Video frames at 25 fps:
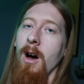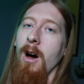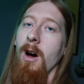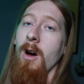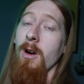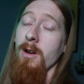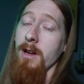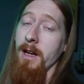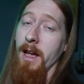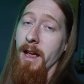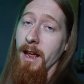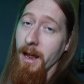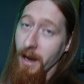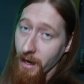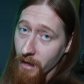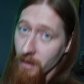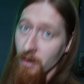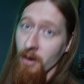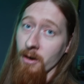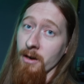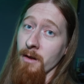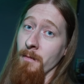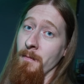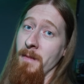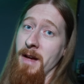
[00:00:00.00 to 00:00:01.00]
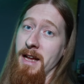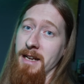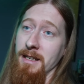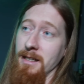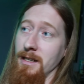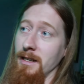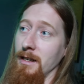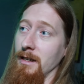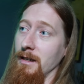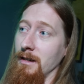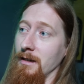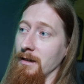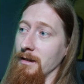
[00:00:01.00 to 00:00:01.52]
Okay, ignore the
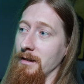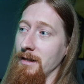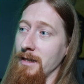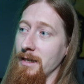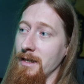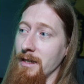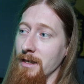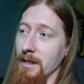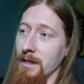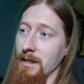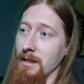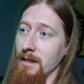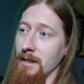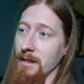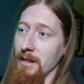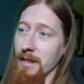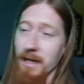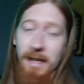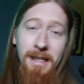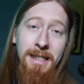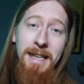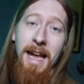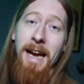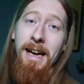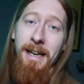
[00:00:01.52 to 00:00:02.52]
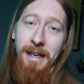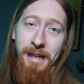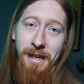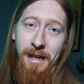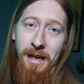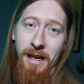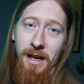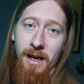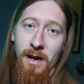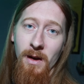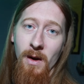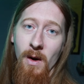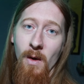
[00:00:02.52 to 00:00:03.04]
mess. This is
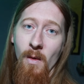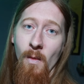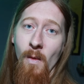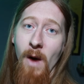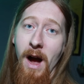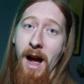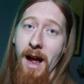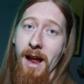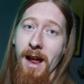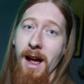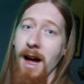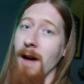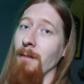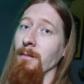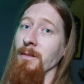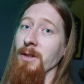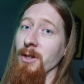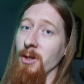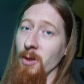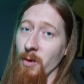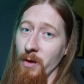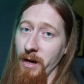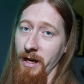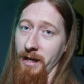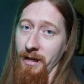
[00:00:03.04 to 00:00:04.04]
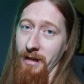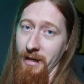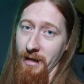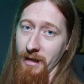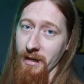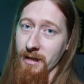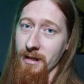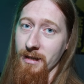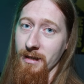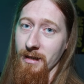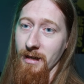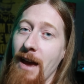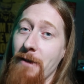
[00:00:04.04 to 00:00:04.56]
exactly why I'm doing
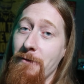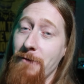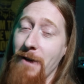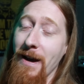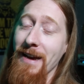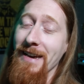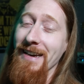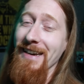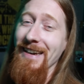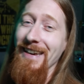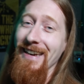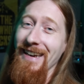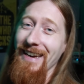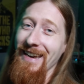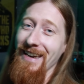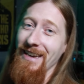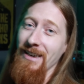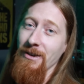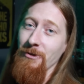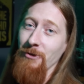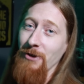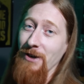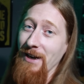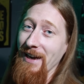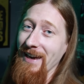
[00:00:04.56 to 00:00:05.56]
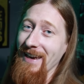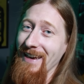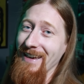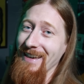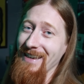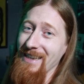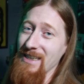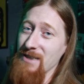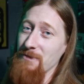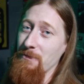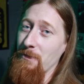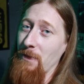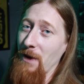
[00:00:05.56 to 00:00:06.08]
this. I finally need to clean
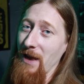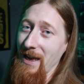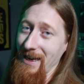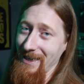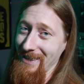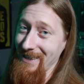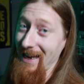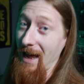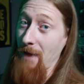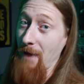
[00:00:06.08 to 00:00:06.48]
this place